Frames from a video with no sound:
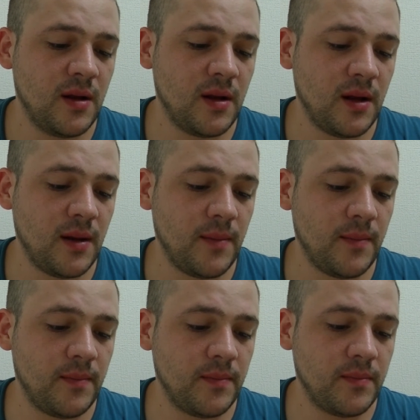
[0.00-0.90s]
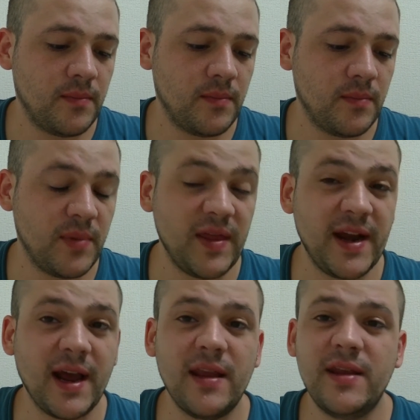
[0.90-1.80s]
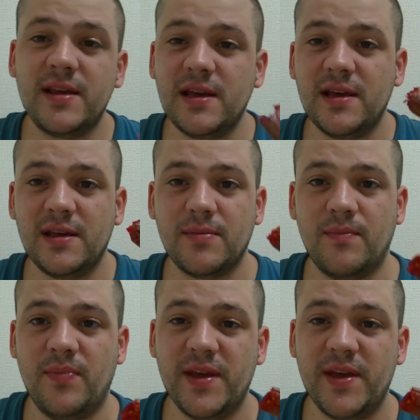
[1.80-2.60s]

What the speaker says: But then again, this is